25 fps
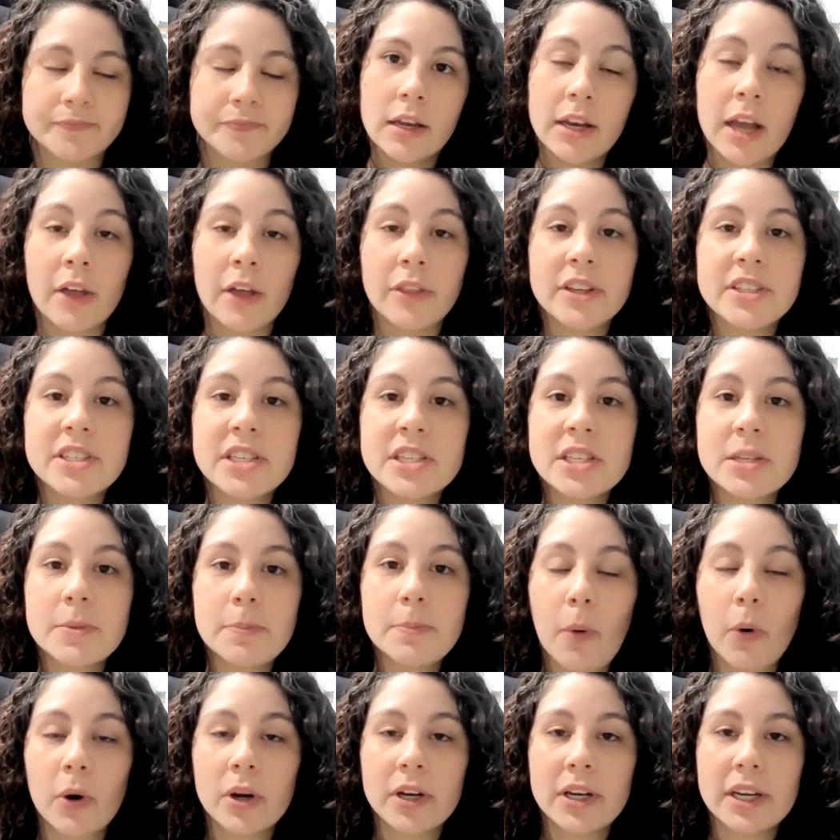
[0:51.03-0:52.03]
Now, this is
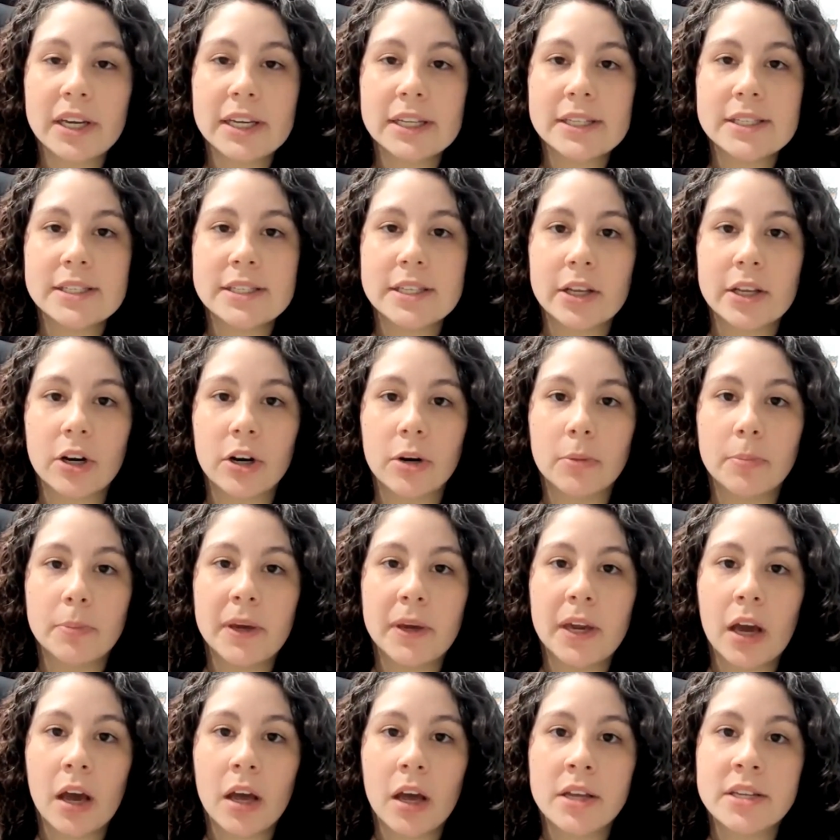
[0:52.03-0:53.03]
important to consider
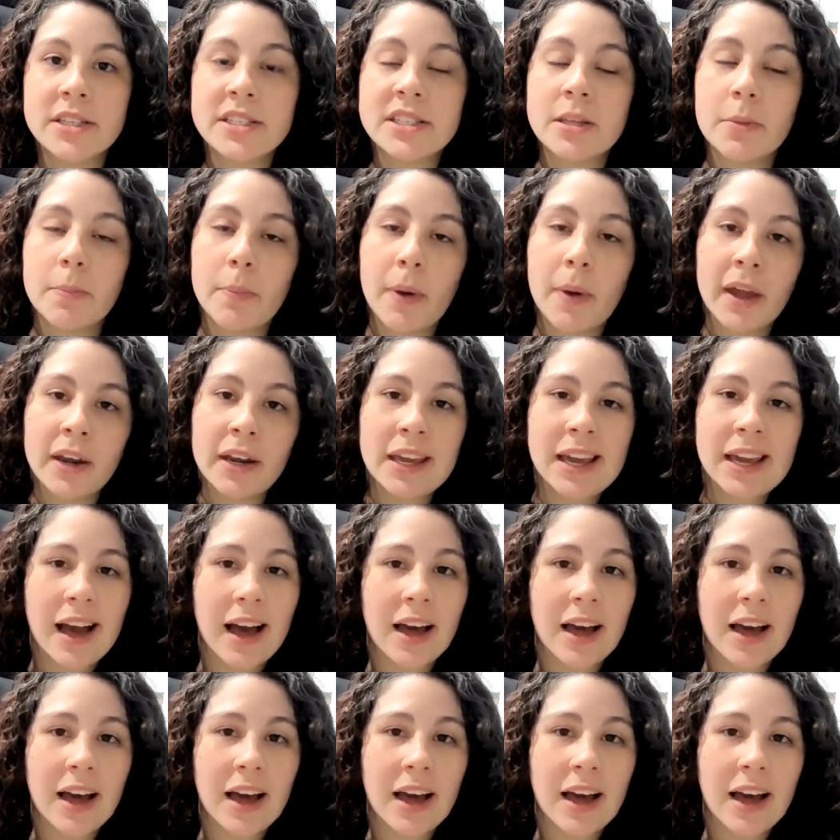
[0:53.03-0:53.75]
because depending